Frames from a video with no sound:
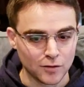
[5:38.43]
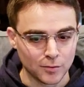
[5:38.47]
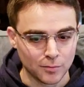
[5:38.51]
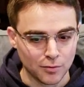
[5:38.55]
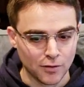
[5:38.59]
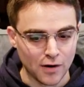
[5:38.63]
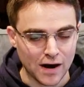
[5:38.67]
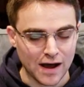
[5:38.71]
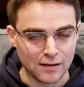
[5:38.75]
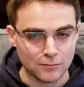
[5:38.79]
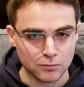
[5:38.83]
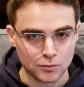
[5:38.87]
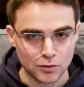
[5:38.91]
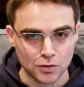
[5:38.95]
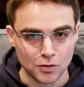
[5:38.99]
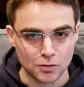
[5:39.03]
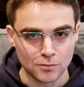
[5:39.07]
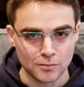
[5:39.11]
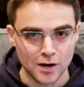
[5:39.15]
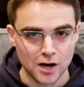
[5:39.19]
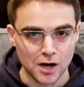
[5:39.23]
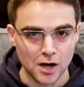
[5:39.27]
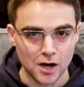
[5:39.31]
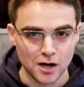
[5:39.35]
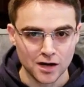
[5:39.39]

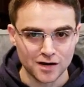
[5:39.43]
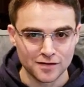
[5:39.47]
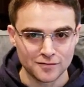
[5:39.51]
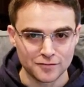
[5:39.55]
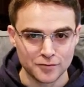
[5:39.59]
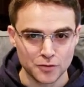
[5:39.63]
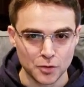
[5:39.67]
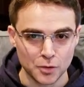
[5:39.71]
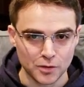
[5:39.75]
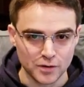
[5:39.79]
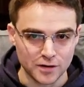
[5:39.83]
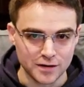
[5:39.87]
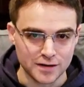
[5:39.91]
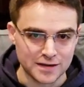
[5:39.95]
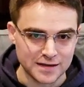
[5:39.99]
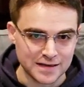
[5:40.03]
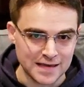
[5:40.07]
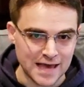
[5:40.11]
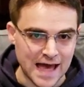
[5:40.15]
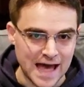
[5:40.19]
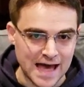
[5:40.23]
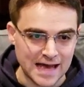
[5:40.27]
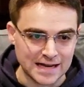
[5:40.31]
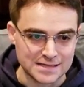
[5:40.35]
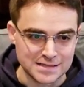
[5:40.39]
problem of your
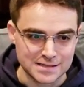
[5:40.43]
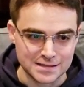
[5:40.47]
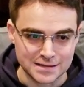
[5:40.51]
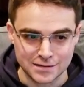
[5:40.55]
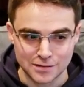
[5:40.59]
cat,